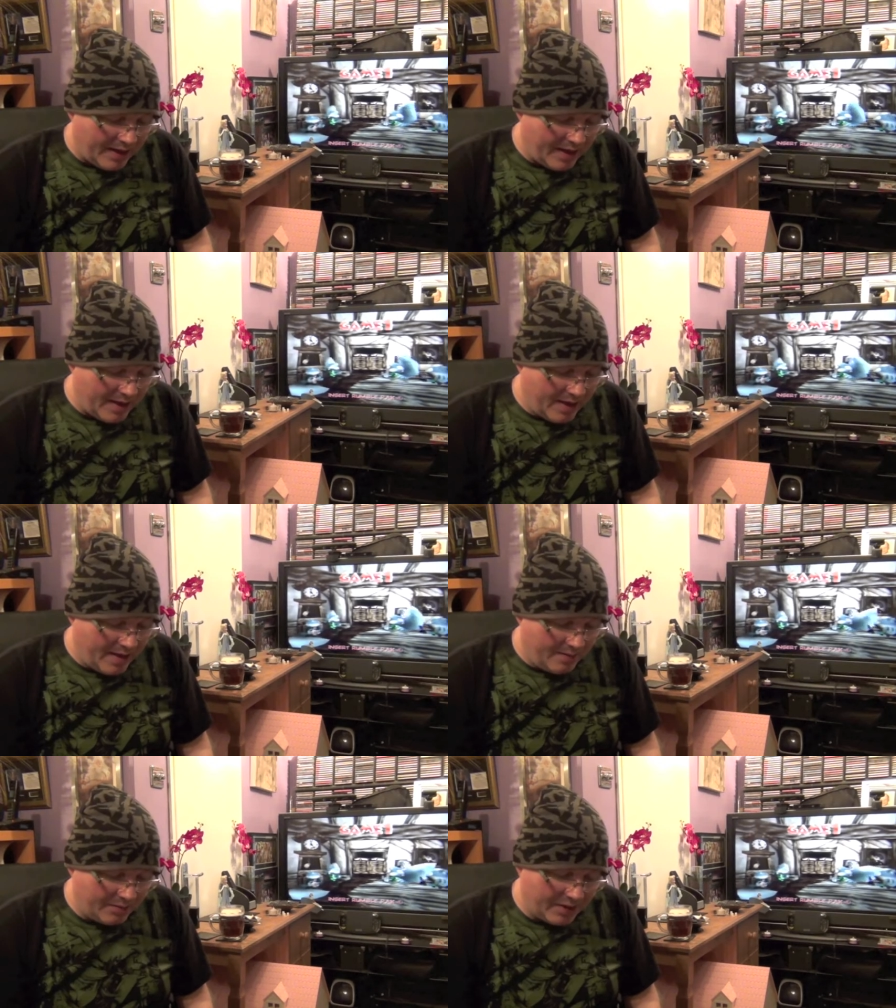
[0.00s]

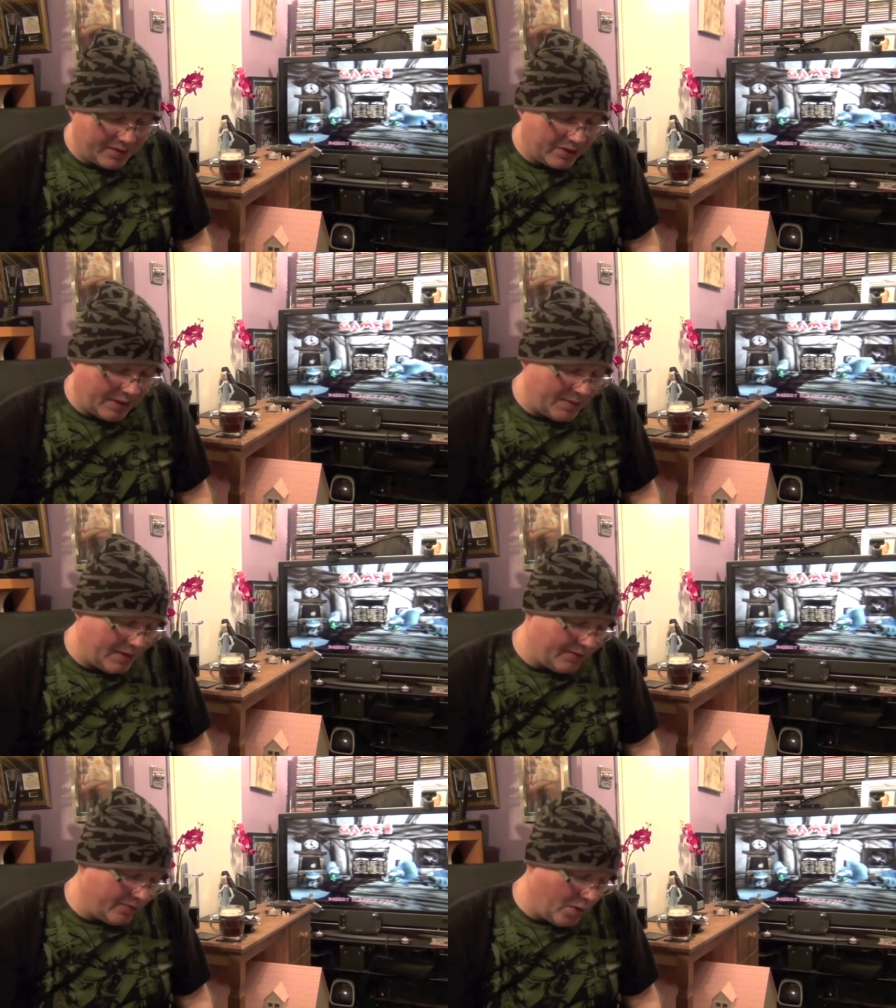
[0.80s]
It's a
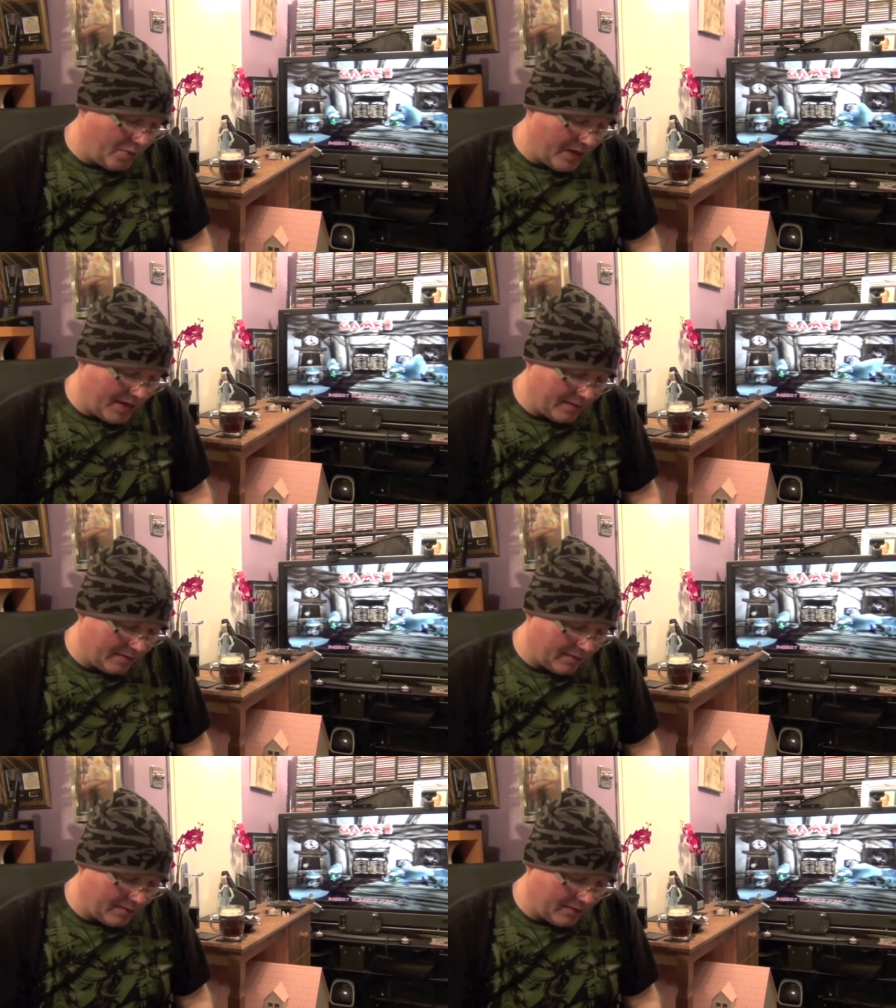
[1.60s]
Japanese role-playing
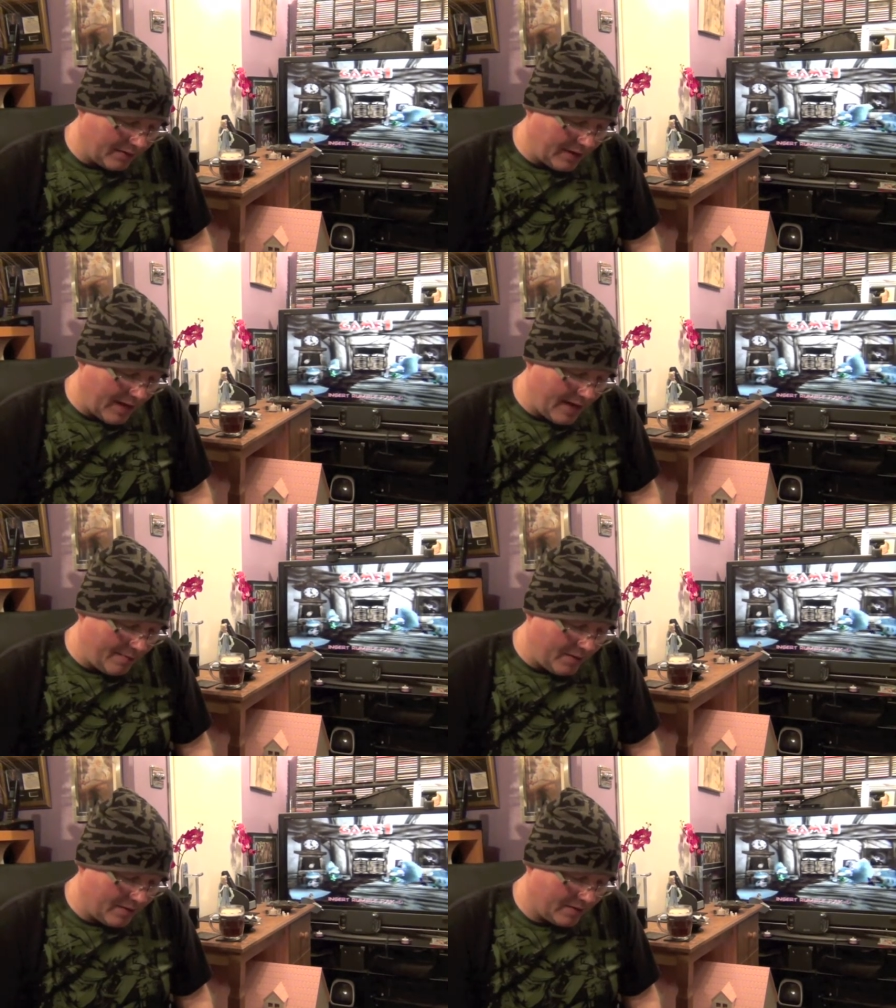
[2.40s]
game.